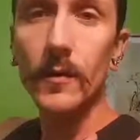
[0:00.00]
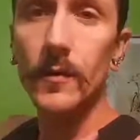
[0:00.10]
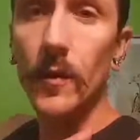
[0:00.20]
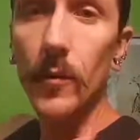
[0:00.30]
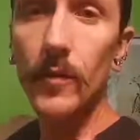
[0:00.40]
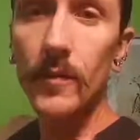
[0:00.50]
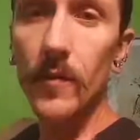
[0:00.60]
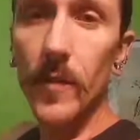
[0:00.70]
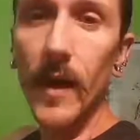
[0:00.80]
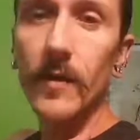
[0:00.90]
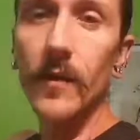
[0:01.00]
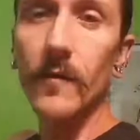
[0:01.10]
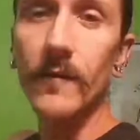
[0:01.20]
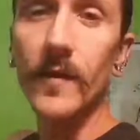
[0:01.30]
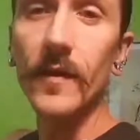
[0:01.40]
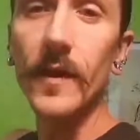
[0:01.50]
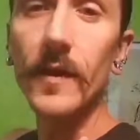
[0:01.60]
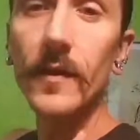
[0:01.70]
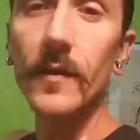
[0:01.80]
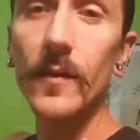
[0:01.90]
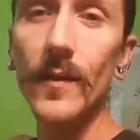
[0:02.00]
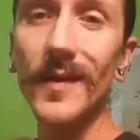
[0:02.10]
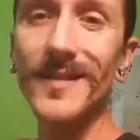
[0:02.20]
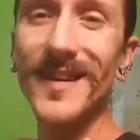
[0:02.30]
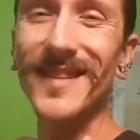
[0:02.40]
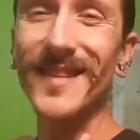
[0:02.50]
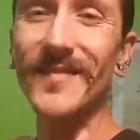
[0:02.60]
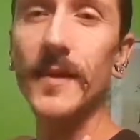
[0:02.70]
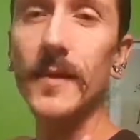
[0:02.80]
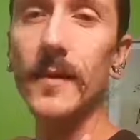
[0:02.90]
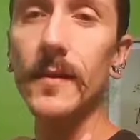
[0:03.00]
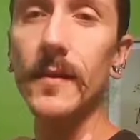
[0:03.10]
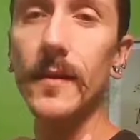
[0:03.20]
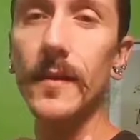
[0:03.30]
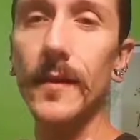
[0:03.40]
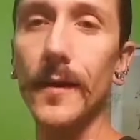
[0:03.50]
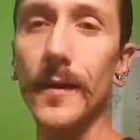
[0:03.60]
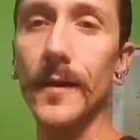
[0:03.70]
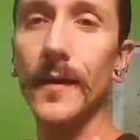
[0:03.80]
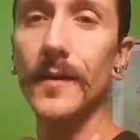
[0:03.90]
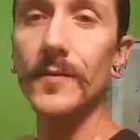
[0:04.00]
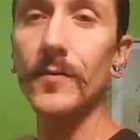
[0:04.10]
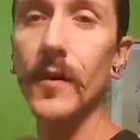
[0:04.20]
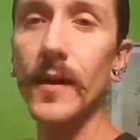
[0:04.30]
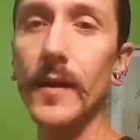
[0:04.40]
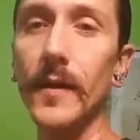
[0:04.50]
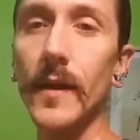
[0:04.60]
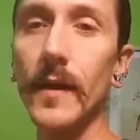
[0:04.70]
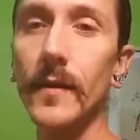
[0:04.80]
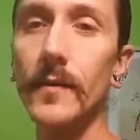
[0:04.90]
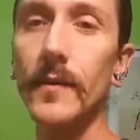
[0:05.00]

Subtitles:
So most of the pain that I'm feeling when I start lifting is right in there.